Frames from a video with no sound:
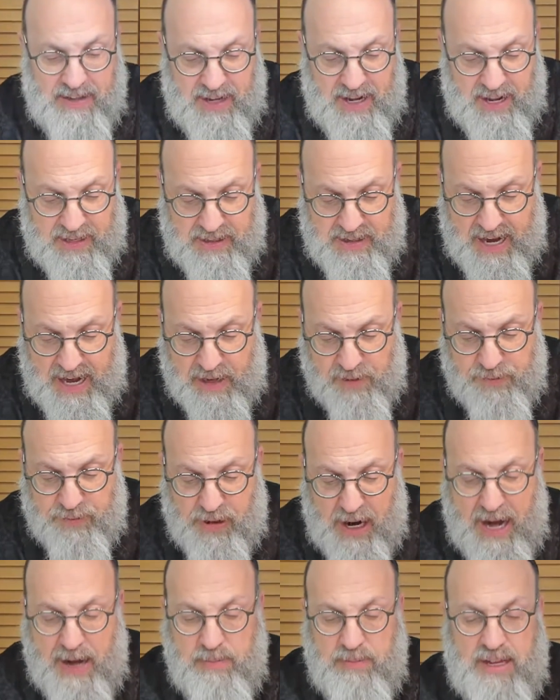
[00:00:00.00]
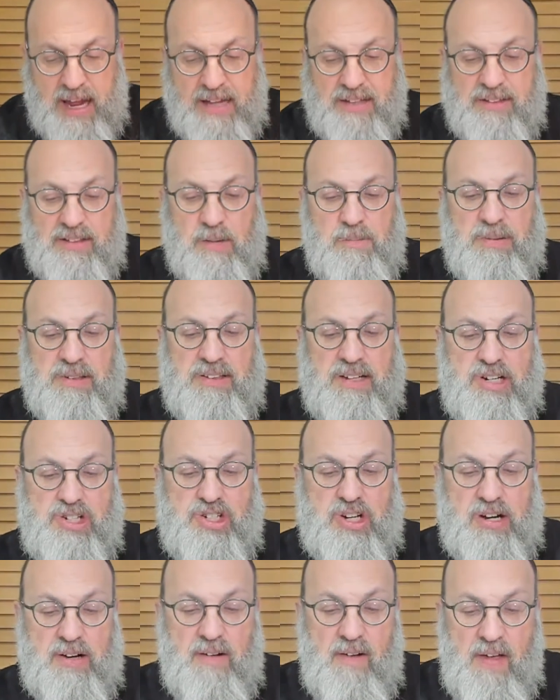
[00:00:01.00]
and the Yad takes the
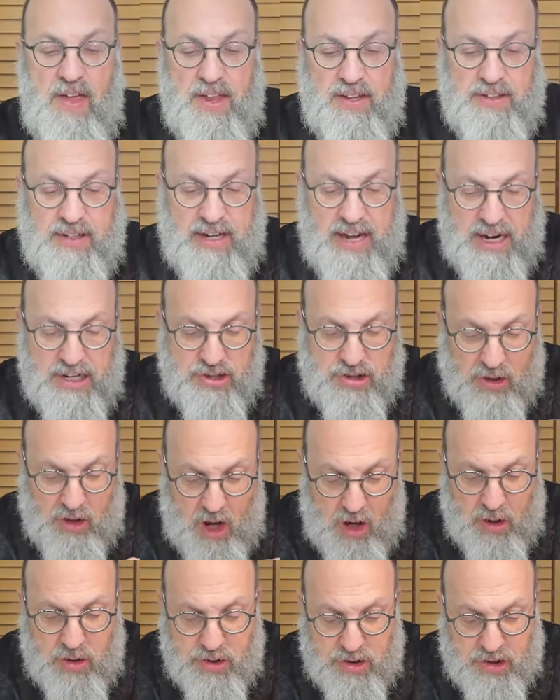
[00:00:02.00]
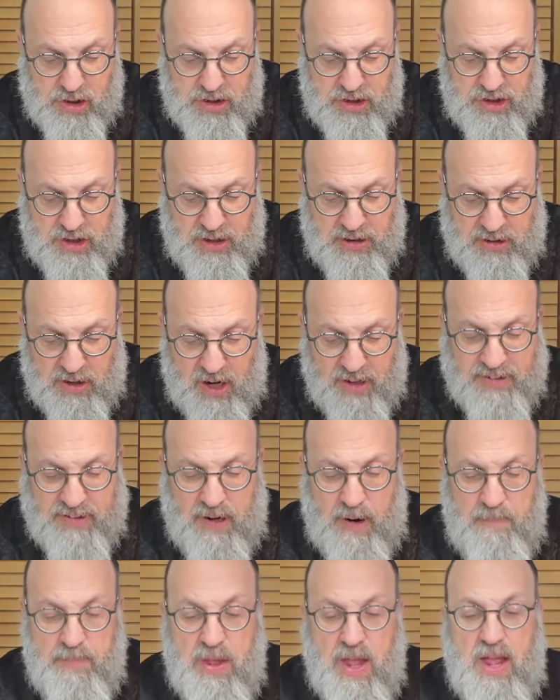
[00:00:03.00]
position
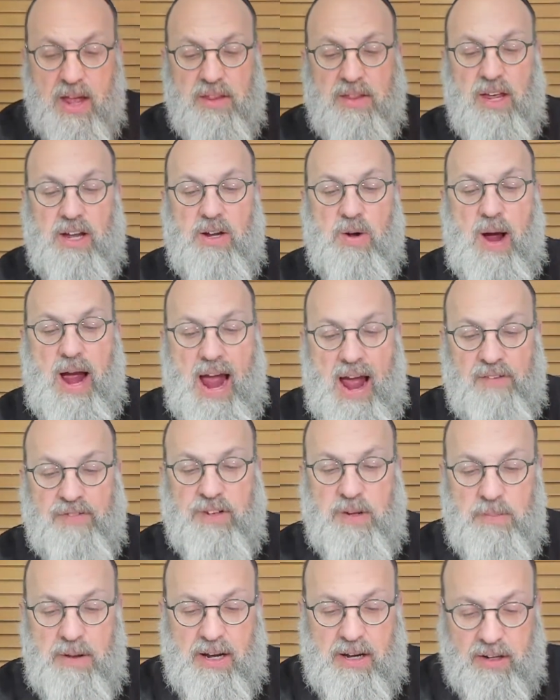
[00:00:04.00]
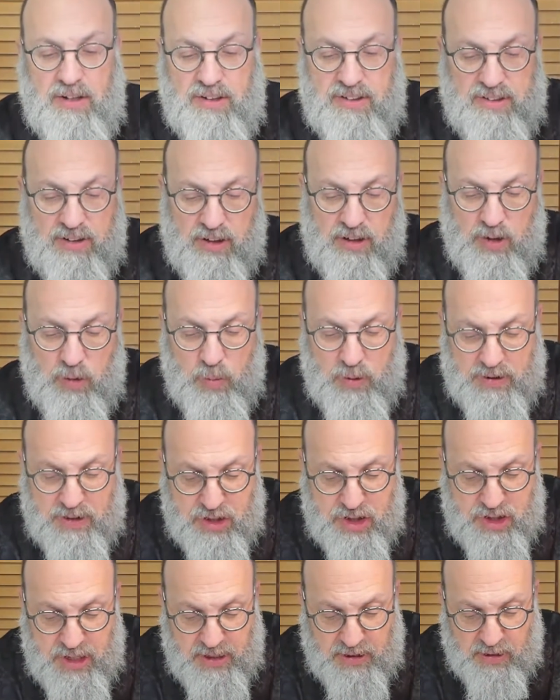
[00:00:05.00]
that you have to be concerned with the
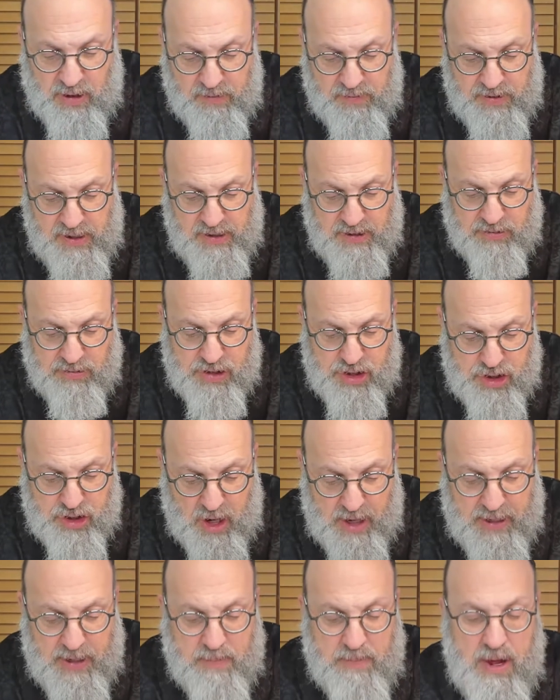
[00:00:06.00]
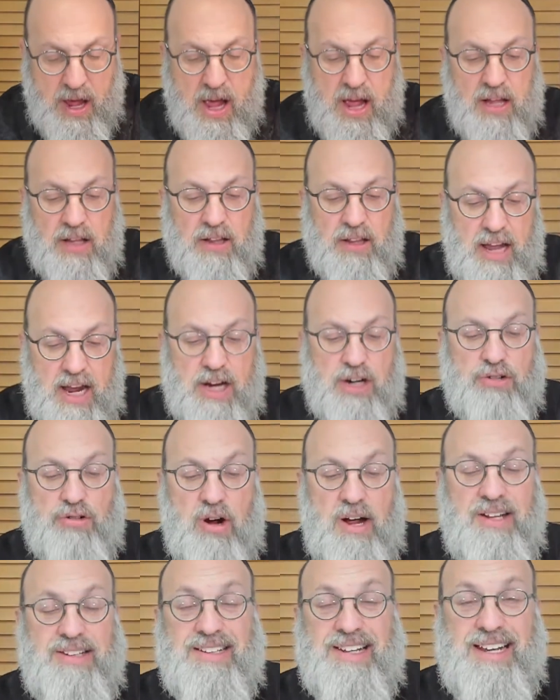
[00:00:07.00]
sheet of these Rishonim,
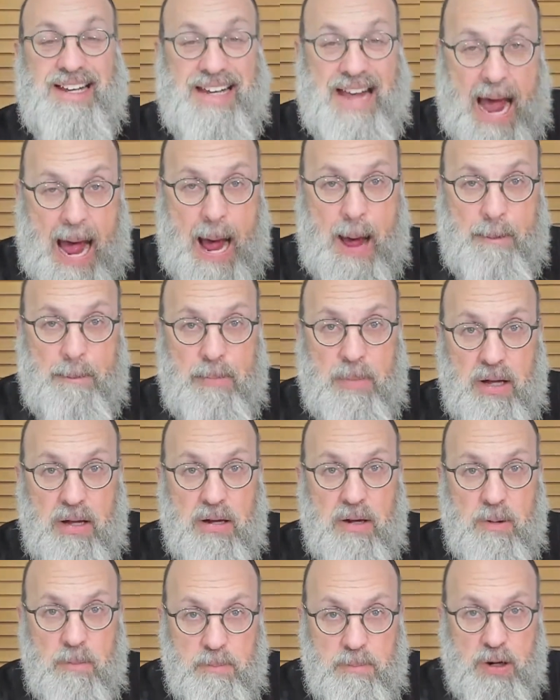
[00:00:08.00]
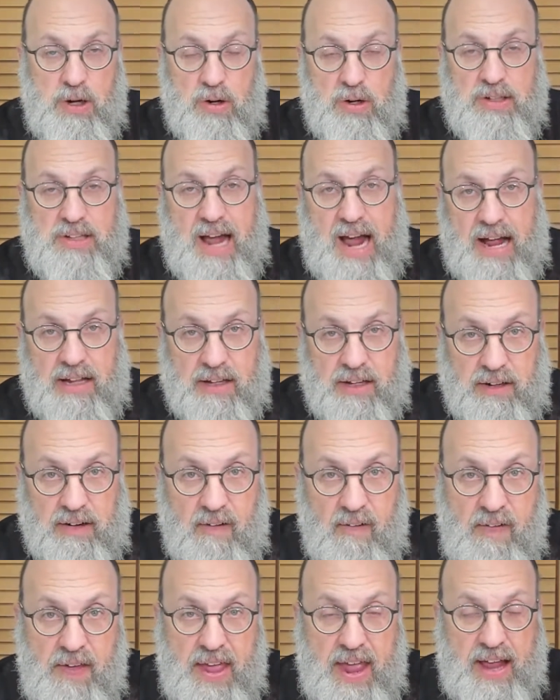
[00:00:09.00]
Likrois Gam B'Yodalid.
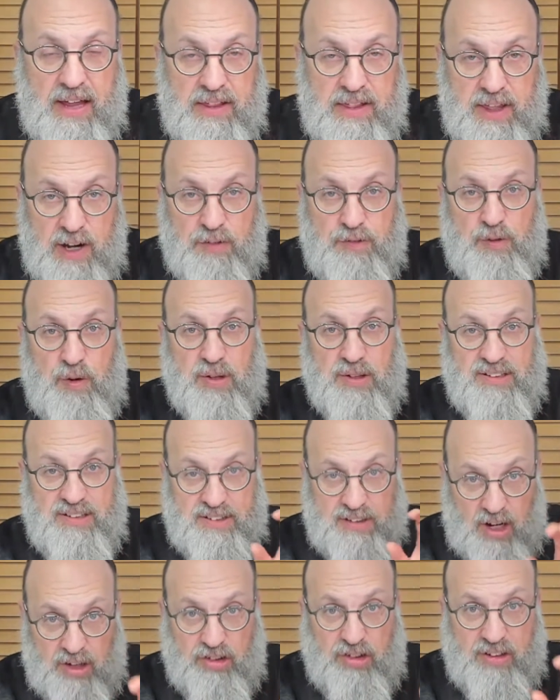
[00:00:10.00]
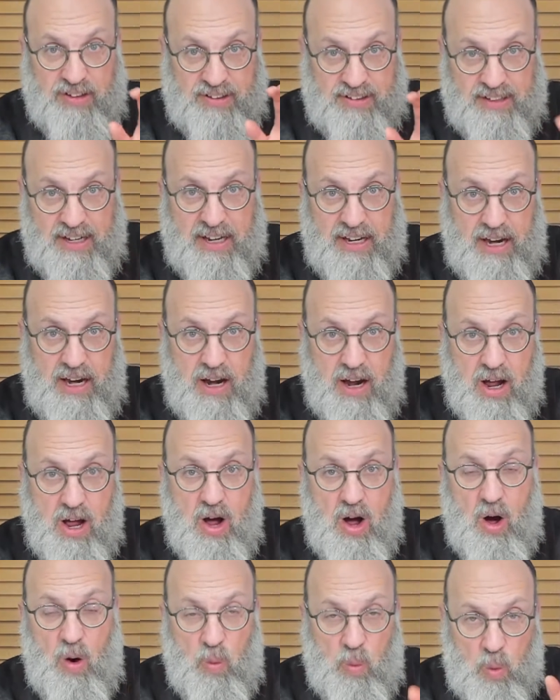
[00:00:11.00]
And therefore, such a city,
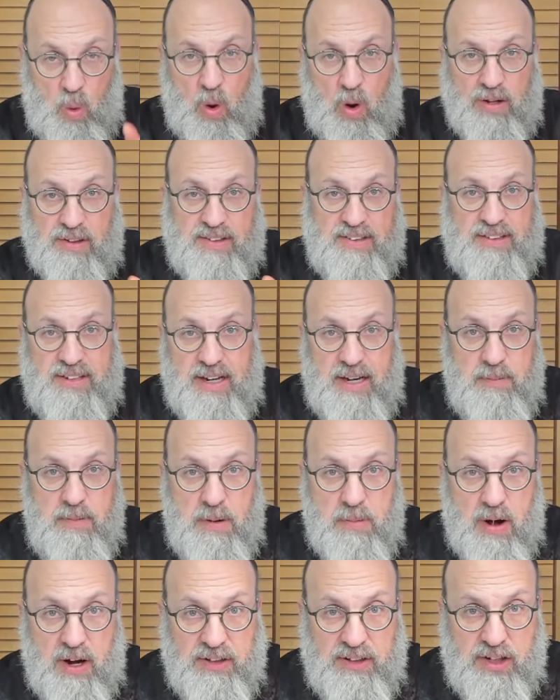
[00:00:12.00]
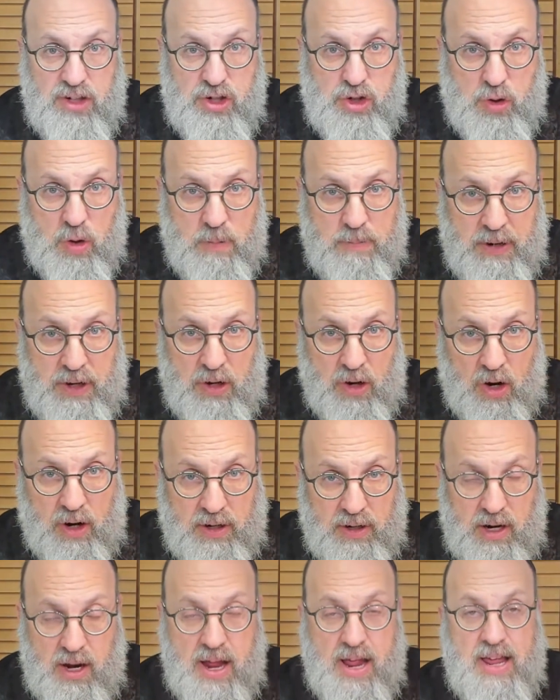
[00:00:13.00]
a walled city, Mimais Yehoshua bin
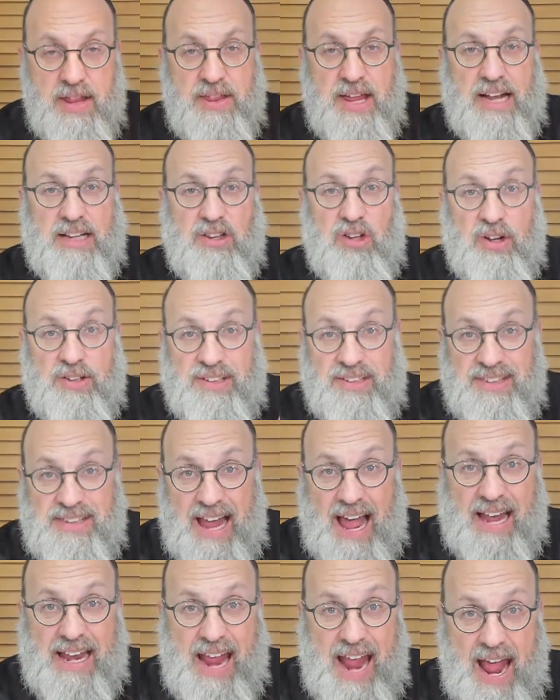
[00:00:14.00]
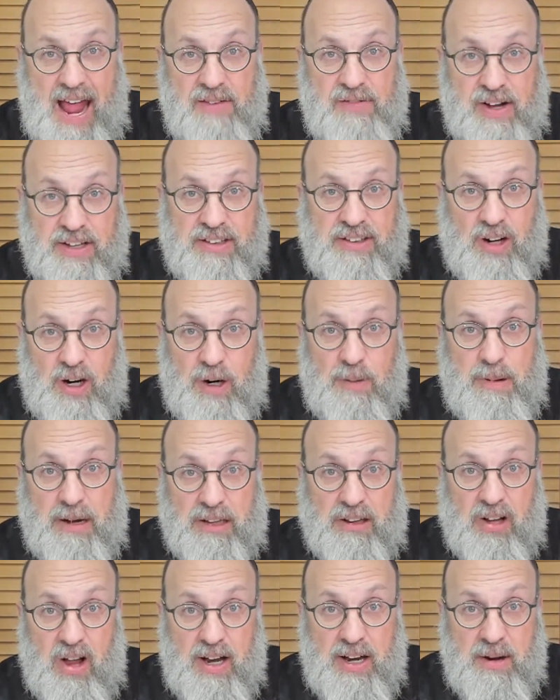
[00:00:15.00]
Nun, that does not have asar
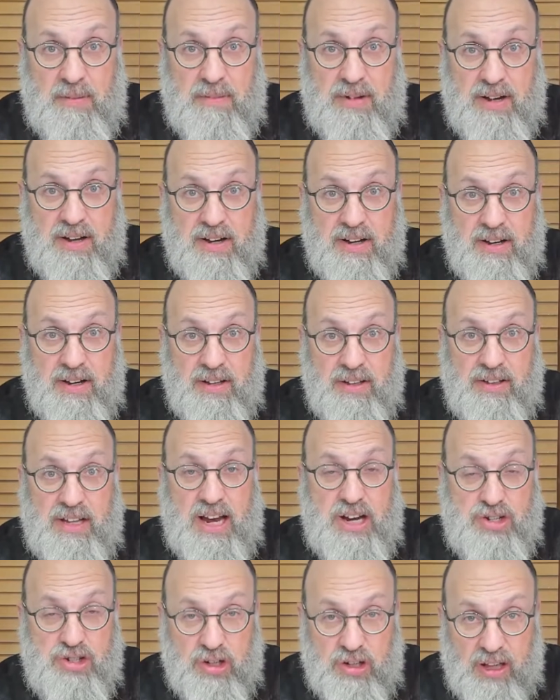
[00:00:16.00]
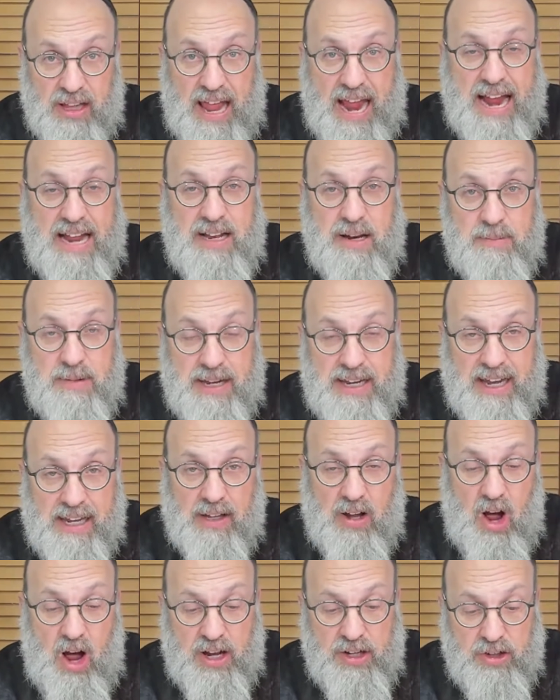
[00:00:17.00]
Batlanim, they should lay in the
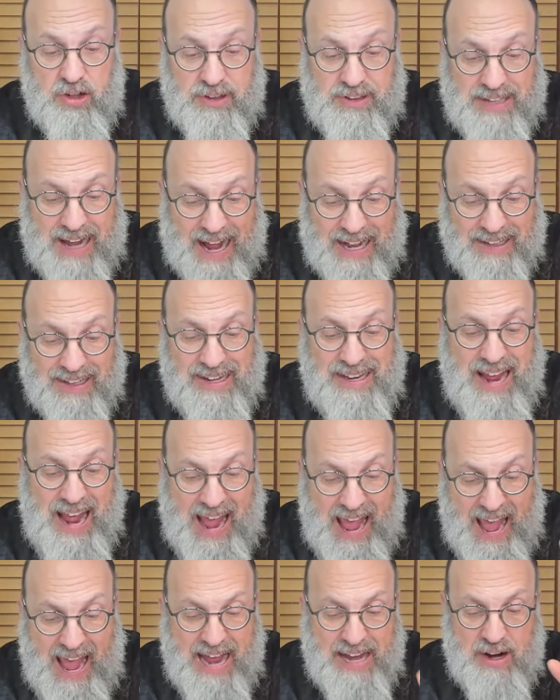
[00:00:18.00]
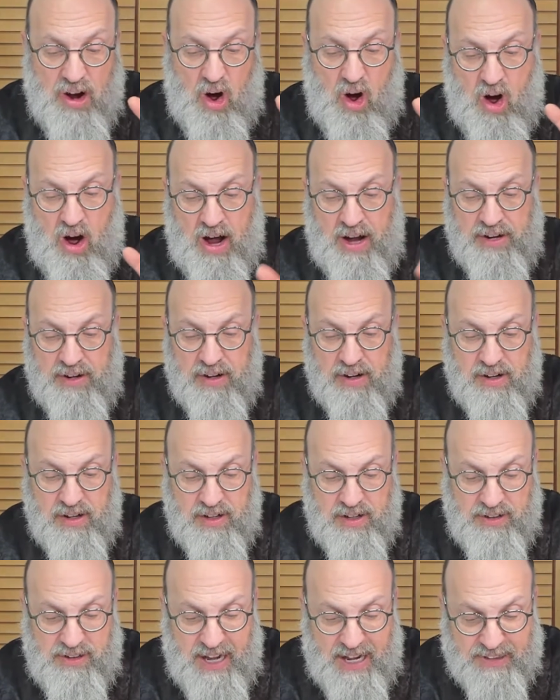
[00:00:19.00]
Megillah on Yodalid and on
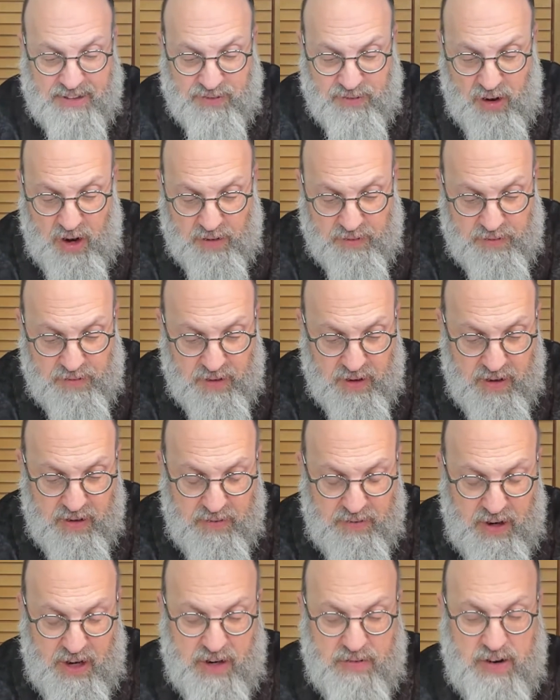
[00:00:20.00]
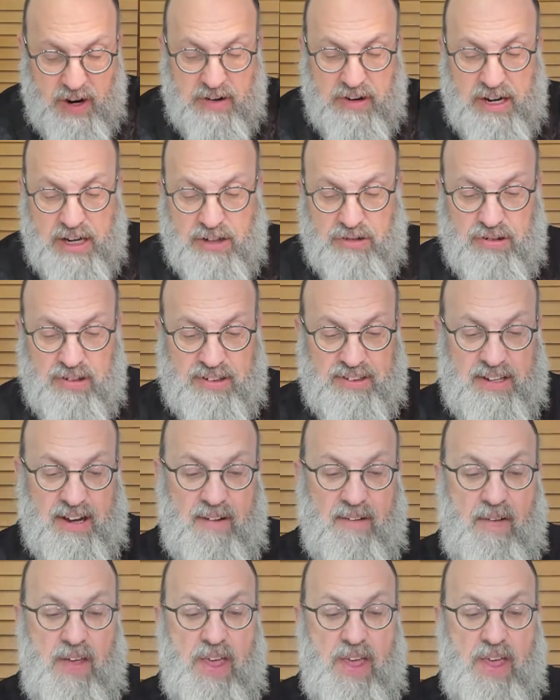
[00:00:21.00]
Tezvav. Very, very interesting.